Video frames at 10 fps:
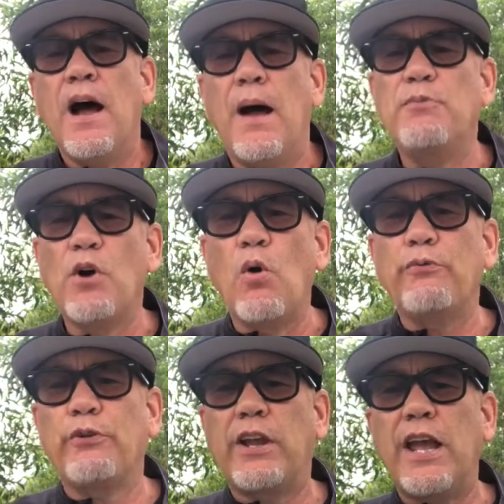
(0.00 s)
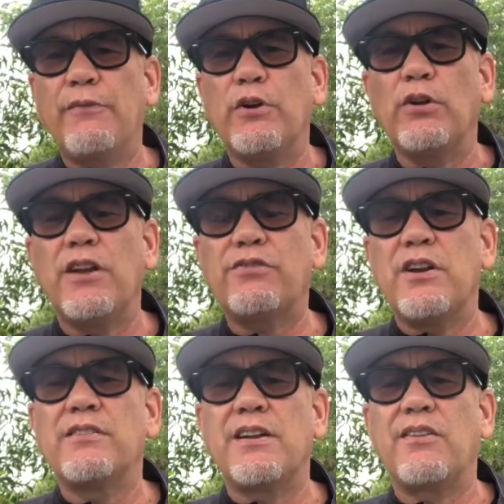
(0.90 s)
Don't forget, if you're
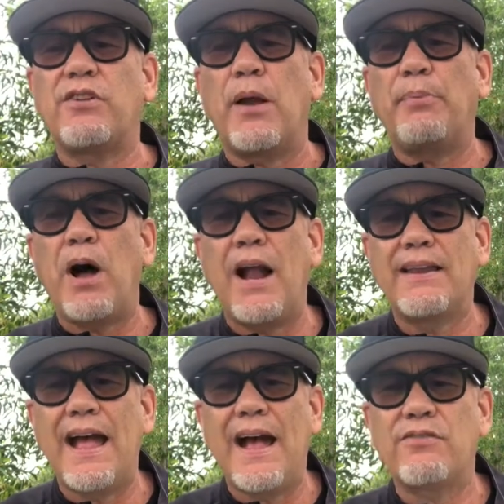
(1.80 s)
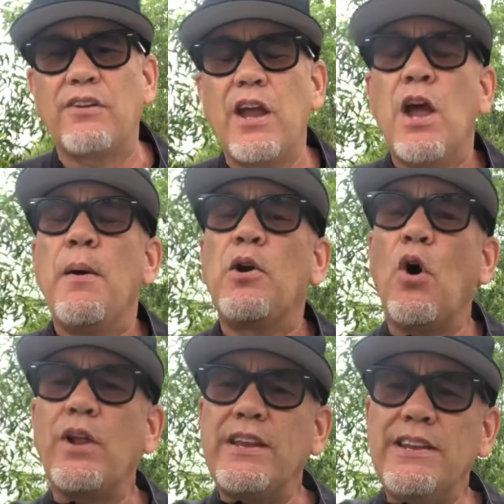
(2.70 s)
listening to this on a podcast,
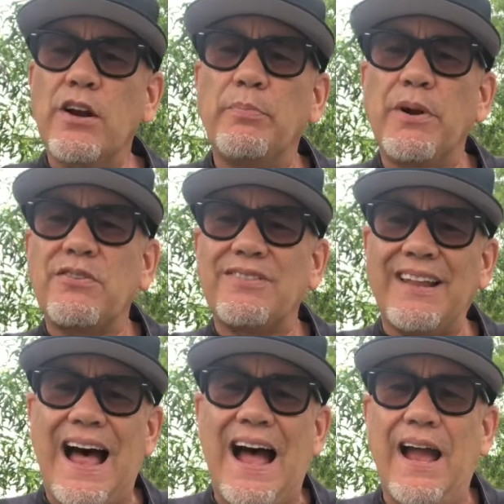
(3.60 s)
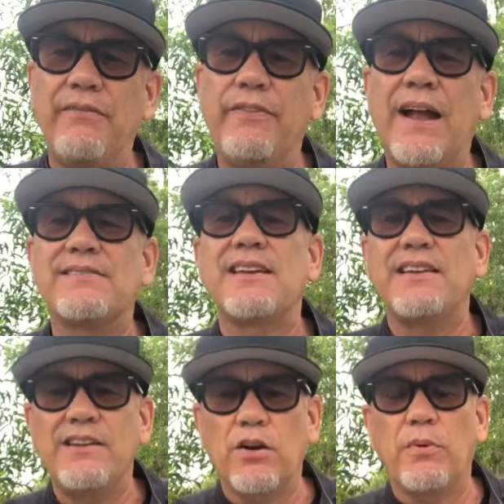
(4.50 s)
go to YearbooksLive. That's
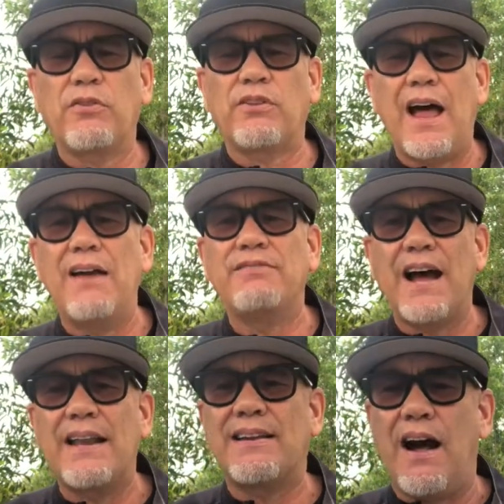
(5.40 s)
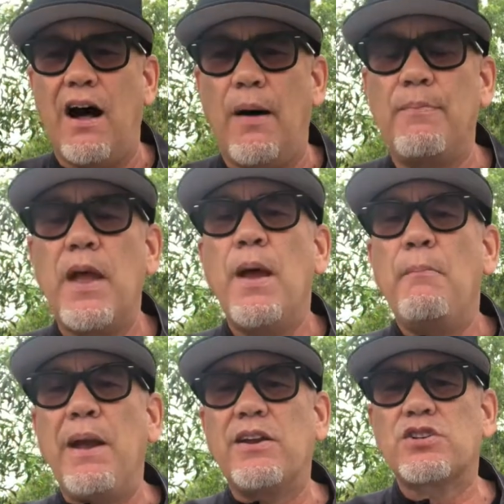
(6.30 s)
YearbooksLive.com.
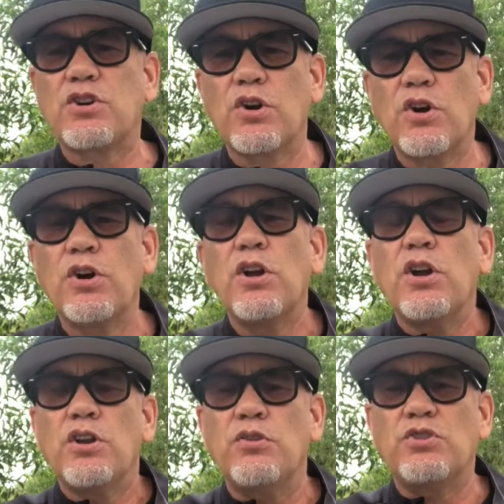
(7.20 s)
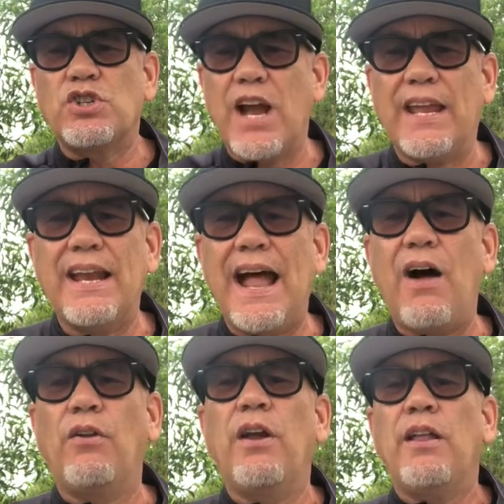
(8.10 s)
Make sure you check it
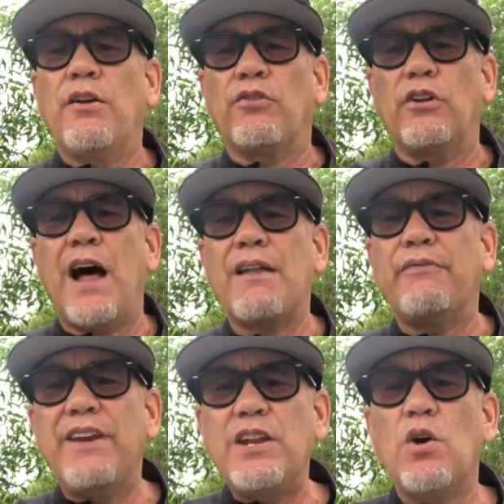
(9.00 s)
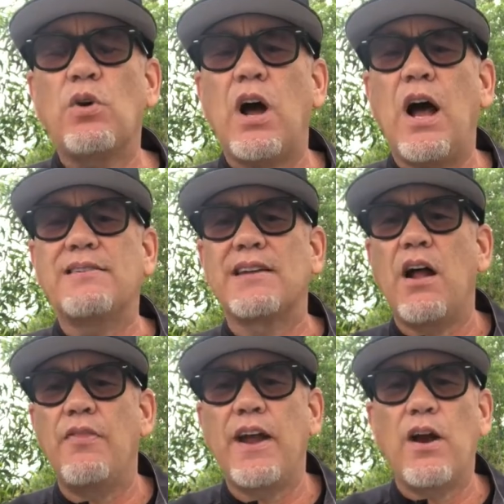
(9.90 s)
out. There's a lot of video content
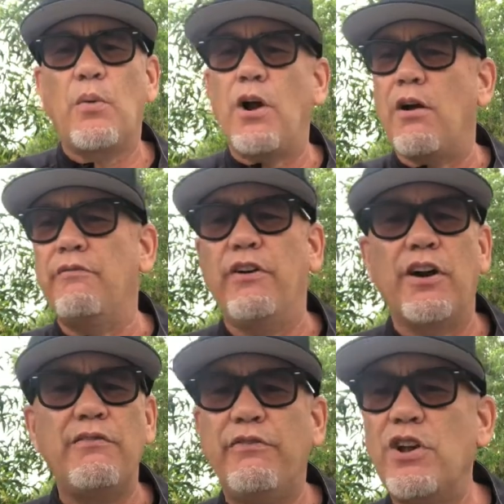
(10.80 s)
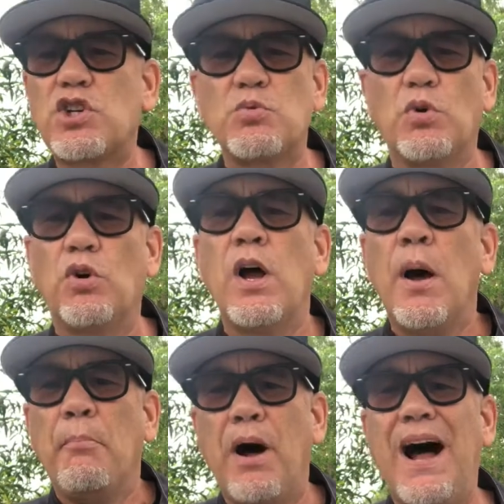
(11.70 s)
on there. We are a very visual
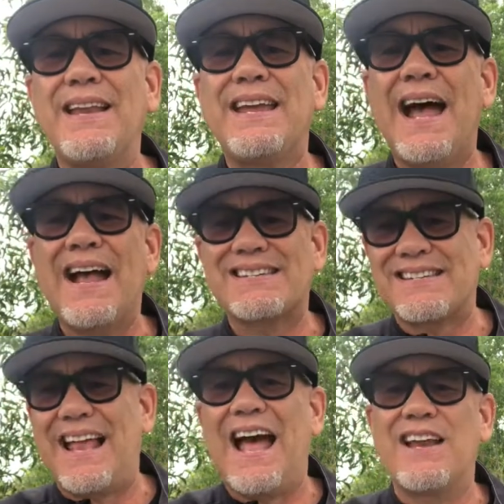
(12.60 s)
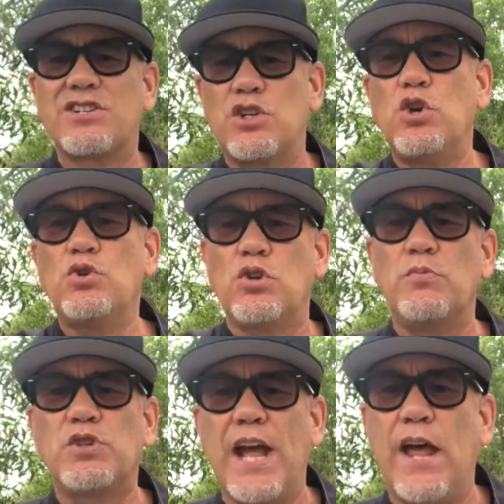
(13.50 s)
podcast /
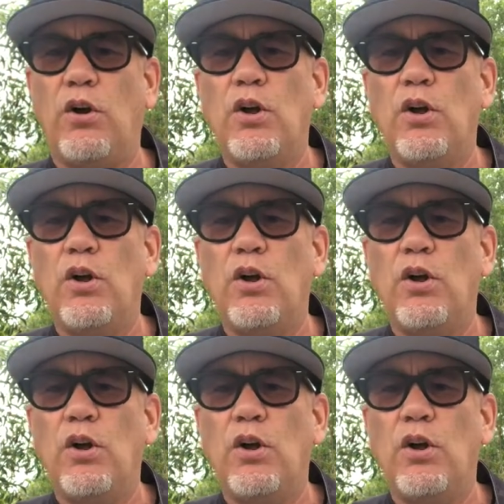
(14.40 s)
YouTube channel.